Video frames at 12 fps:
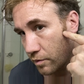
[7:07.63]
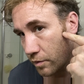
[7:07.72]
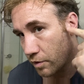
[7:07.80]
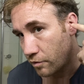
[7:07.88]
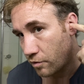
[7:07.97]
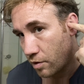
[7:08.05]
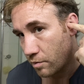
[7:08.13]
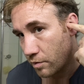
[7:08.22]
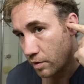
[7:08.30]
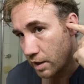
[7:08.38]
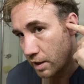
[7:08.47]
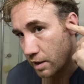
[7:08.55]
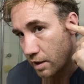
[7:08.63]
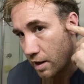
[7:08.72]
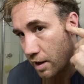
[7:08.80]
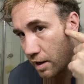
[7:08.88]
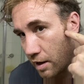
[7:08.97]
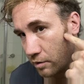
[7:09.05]
From the ear
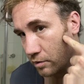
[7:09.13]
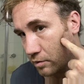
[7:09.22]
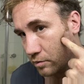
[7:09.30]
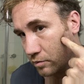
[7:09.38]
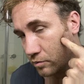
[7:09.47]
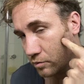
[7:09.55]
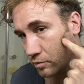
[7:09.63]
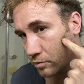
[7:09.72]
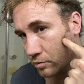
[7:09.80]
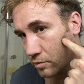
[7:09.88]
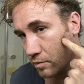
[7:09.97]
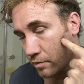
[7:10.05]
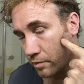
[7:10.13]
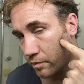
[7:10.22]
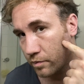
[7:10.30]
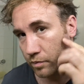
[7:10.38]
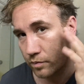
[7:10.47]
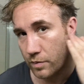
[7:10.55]
out.
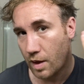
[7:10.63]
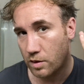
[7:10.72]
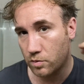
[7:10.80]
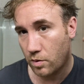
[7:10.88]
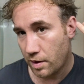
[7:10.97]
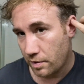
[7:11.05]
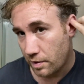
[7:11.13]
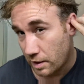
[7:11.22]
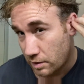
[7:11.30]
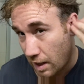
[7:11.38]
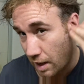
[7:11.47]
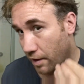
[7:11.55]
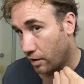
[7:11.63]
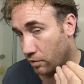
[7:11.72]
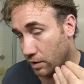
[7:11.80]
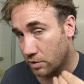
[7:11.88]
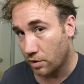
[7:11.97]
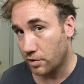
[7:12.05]
That's how they
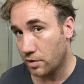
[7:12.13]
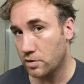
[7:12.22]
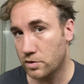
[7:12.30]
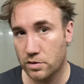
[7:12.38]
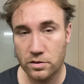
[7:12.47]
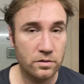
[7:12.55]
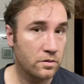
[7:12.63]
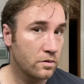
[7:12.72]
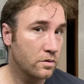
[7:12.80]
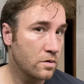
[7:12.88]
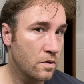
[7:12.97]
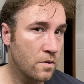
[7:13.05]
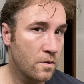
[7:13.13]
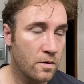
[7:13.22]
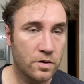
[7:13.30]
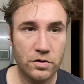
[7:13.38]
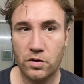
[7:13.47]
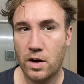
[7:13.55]
always got those
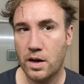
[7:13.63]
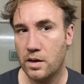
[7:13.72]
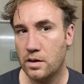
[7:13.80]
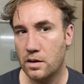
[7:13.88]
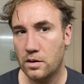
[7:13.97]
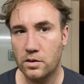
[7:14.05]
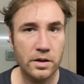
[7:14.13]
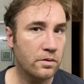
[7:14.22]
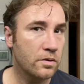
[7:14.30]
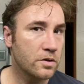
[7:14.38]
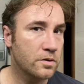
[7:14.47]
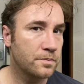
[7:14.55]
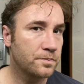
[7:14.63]
triangular looking ones.